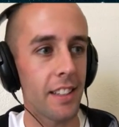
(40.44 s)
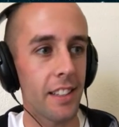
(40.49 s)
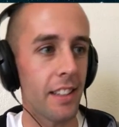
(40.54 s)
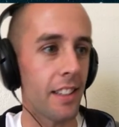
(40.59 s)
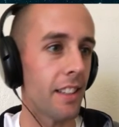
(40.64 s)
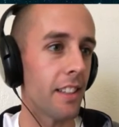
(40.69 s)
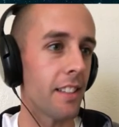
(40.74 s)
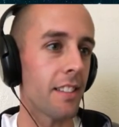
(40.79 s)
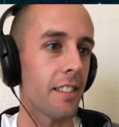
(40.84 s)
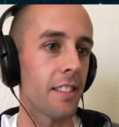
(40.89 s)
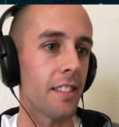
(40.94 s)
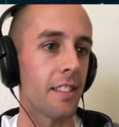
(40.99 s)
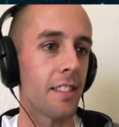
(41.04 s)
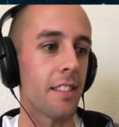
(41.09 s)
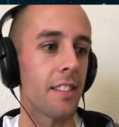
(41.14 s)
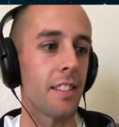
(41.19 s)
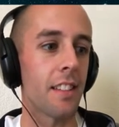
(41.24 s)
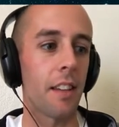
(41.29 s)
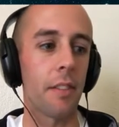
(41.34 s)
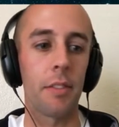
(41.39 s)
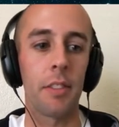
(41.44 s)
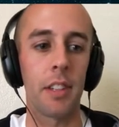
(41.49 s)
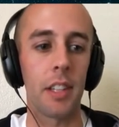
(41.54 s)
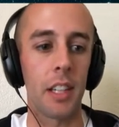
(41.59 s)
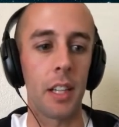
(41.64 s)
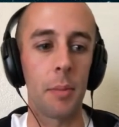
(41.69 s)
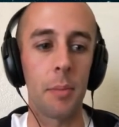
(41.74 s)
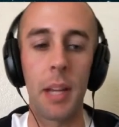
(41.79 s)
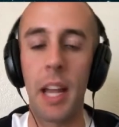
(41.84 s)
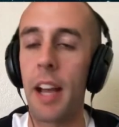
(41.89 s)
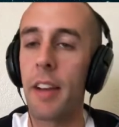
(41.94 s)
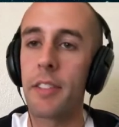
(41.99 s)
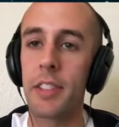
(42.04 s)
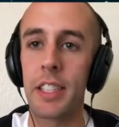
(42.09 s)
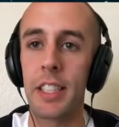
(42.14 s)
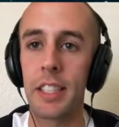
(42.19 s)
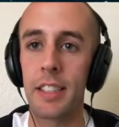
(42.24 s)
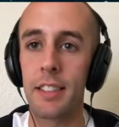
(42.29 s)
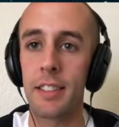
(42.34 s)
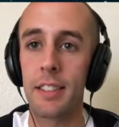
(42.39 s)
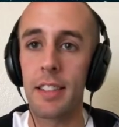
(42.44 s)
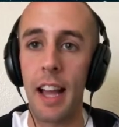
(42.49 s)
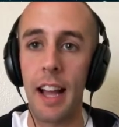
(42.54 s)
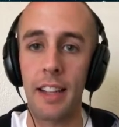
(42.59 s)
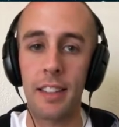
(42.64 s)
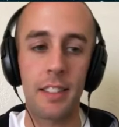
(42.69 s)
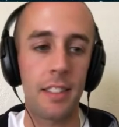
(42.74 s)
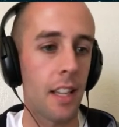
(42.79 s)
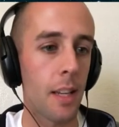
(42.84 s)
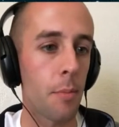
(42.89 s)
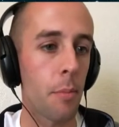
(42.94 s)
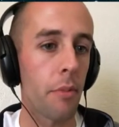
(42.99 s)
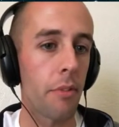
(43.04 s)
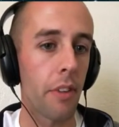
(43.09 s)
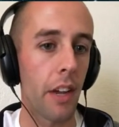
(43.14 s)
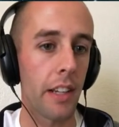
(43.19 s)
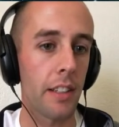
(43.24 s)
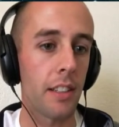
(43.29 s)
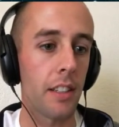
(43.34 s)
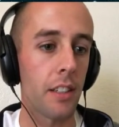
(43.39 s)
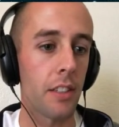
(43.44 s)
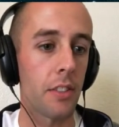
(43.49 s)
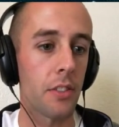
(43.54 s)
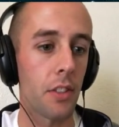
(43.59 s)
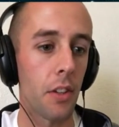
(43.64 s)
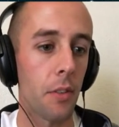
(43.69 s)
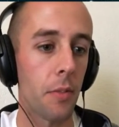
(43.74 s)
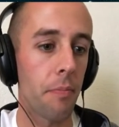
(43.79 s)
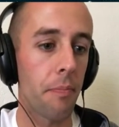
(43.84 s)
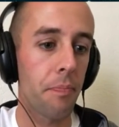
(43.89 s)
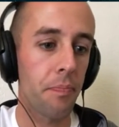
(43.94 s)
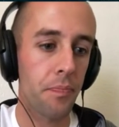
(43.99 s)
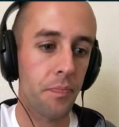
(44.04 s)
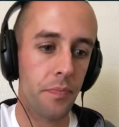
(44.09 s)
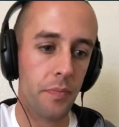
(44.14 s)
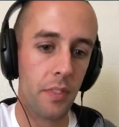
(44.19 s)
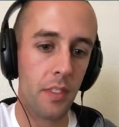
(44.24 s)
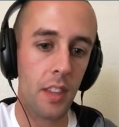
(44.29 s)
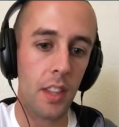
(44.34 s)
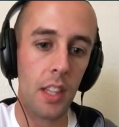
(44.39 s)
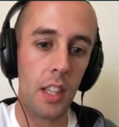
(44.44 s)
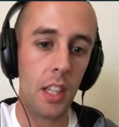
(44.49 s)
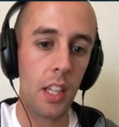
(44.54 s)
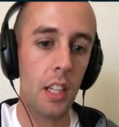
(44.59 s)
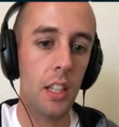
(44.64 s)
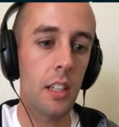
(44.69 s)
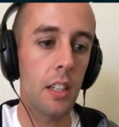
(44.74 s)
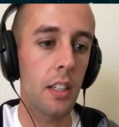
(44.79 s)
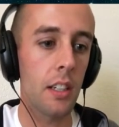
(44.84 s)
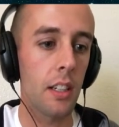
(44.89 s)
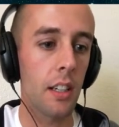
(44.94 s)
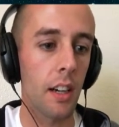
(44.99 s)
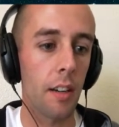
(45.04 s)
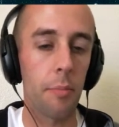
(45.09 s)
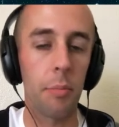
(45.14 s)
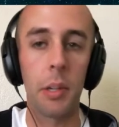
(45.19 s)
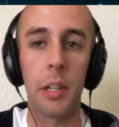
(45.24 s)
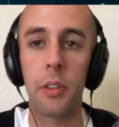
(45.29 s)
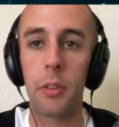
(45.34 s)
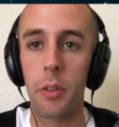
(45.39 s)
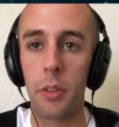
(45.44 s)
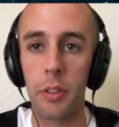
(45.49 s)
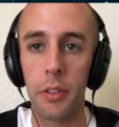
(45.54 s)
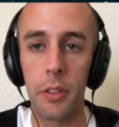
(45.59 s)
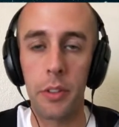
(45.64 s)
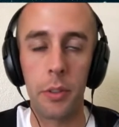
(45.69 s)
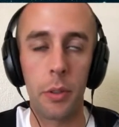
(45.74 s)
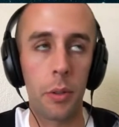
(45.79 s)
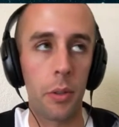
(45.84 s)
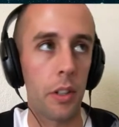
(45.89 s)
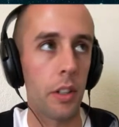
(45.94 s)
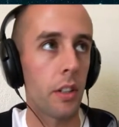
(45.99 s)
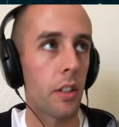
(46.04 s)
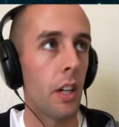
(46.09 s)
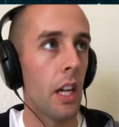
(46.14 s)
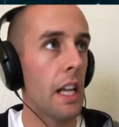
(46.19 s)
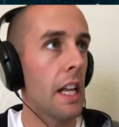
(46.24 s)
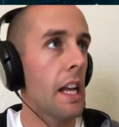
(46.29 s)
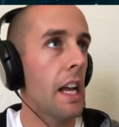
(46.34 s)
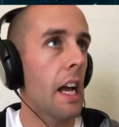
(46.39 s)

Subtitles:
This is definitely going to be having the exact same effect here. So I played through the tutorial.